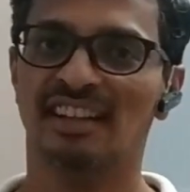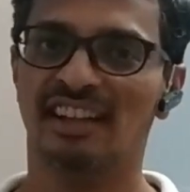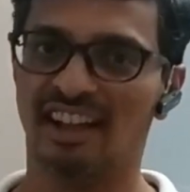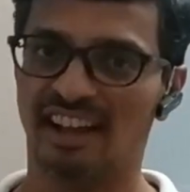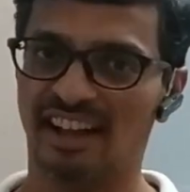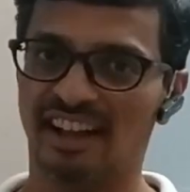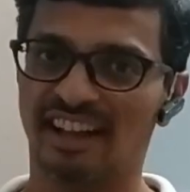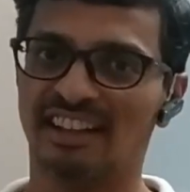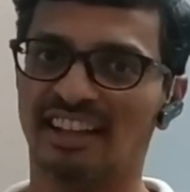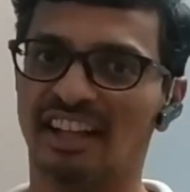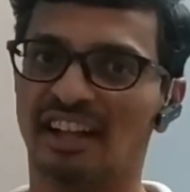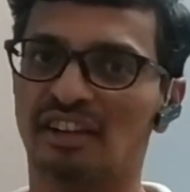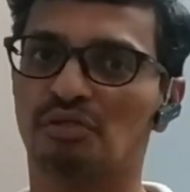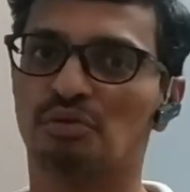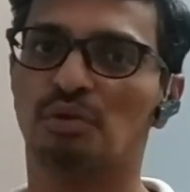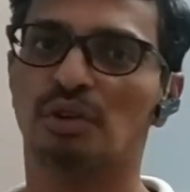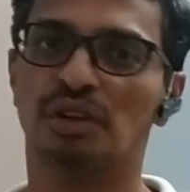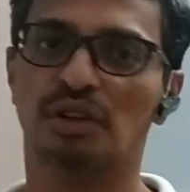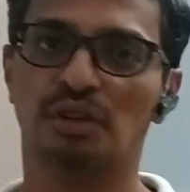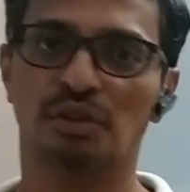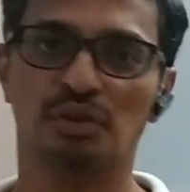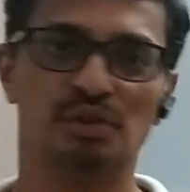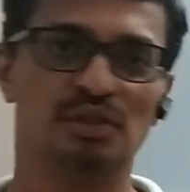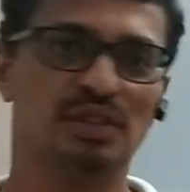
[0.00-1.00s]
and that's
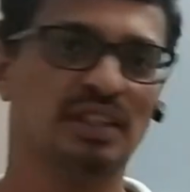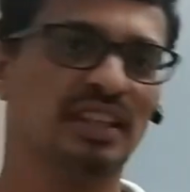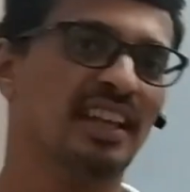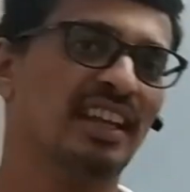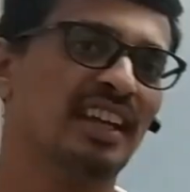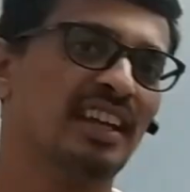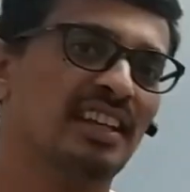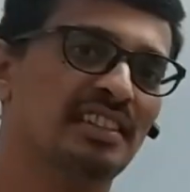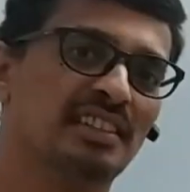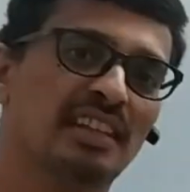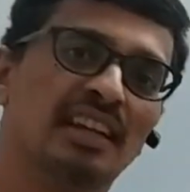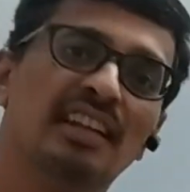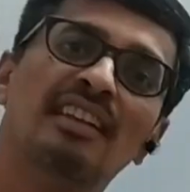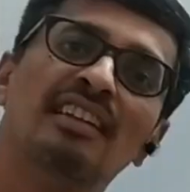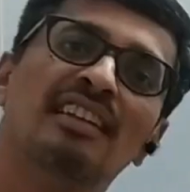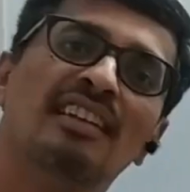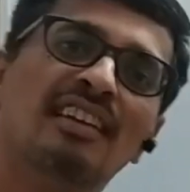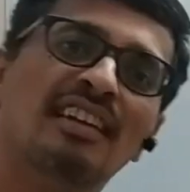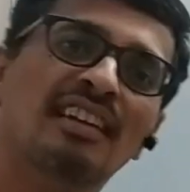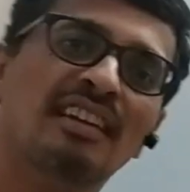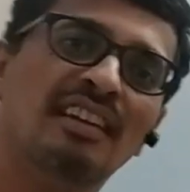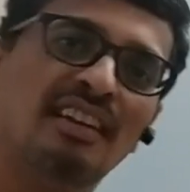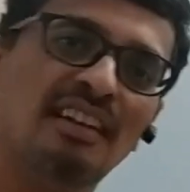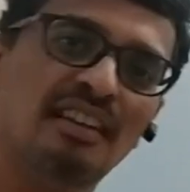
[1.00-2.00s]
what you see as a
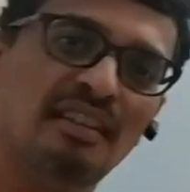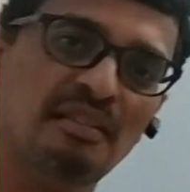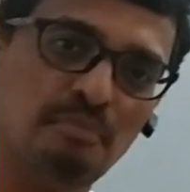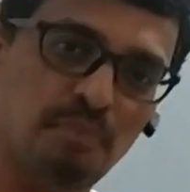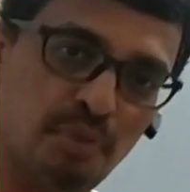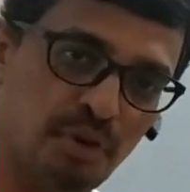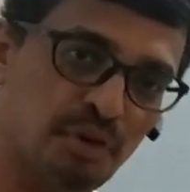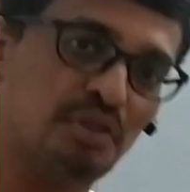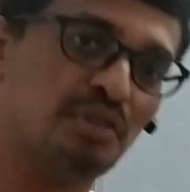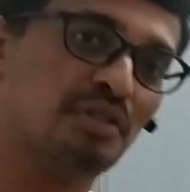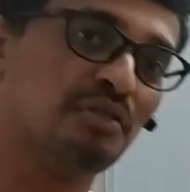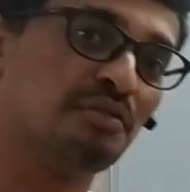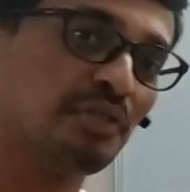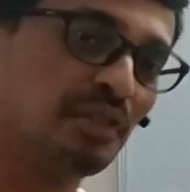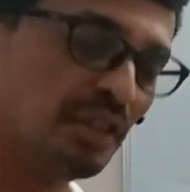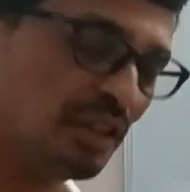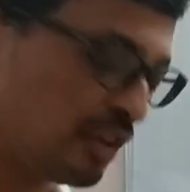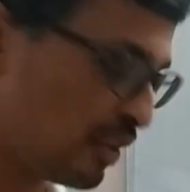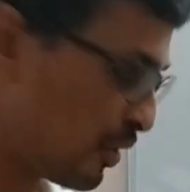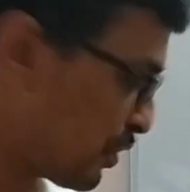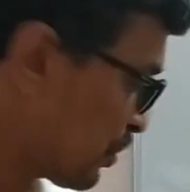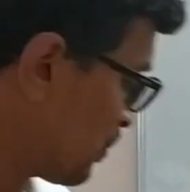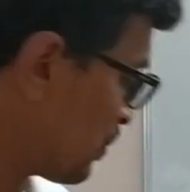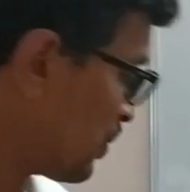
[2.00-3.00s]
beautiful
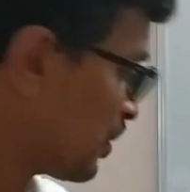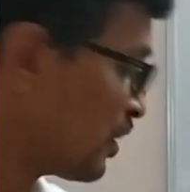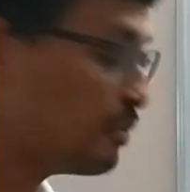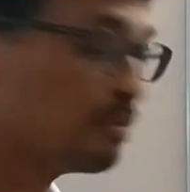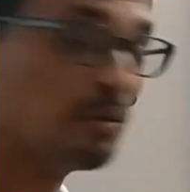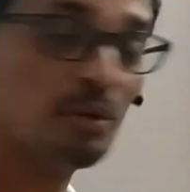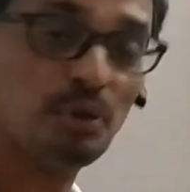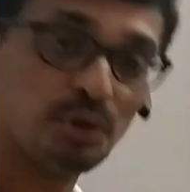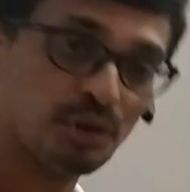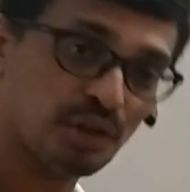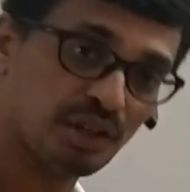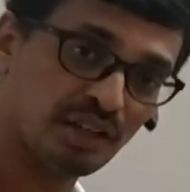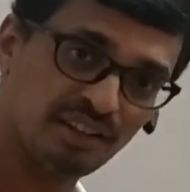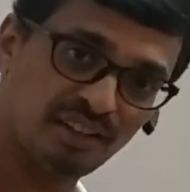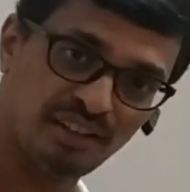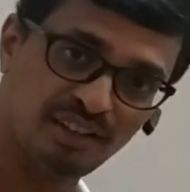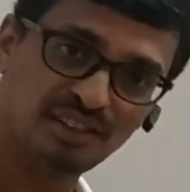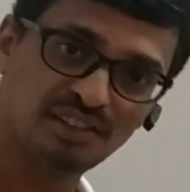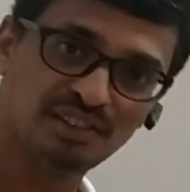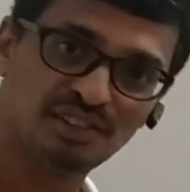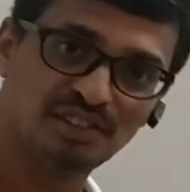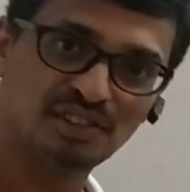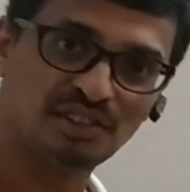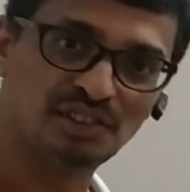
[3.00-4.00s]
aurora
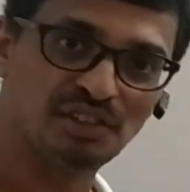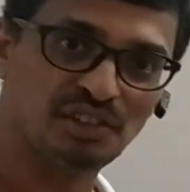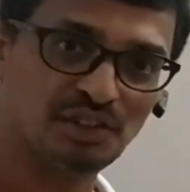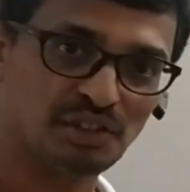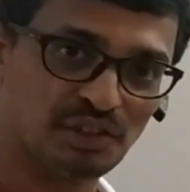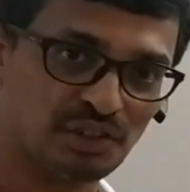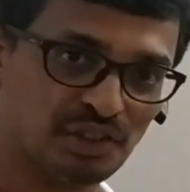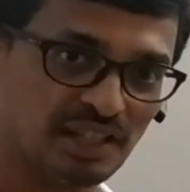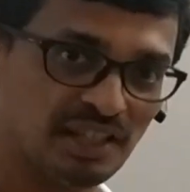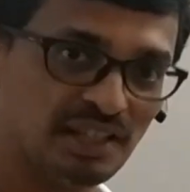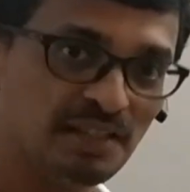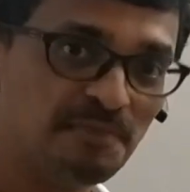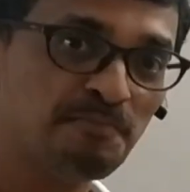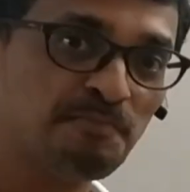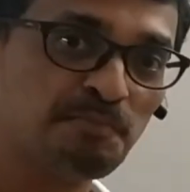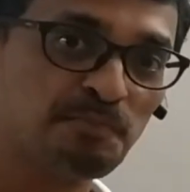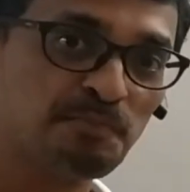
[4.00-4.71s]
borealis or the